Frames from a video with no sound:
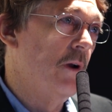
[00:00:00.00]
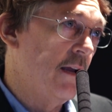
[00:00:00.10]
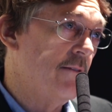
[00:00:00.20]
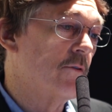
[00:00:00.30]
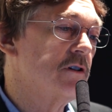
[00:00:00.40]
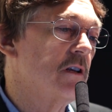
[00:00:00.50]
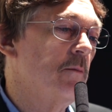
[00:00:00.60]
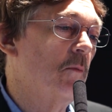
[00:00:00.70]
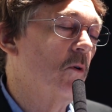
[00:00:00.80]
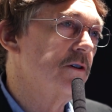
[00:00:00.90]

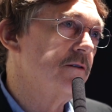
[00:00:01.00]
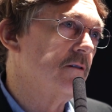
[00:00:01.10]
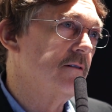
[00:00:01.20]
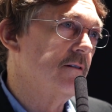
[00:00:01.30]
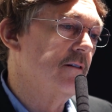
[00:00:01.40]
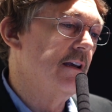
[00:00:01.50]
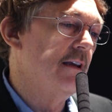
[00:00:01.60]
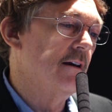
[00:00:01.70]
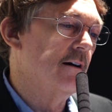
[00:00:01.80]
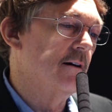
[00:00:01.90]
inversely proportional to
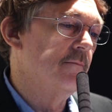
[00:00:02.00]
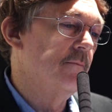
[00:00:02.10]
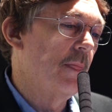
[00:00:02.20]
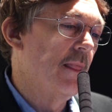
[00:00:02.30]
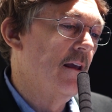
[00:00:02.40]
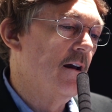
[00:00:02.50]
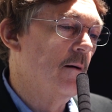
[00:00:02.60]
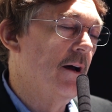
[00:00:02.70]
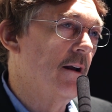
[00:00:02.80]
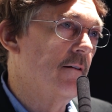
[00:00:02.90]
the
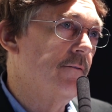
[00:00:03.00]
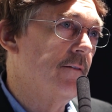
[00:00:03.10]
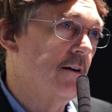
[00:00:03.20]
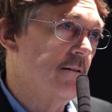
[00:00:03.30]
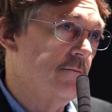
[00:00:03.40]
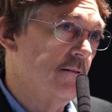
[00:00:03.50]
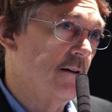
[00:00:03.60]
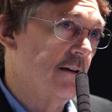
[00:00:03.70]
amount of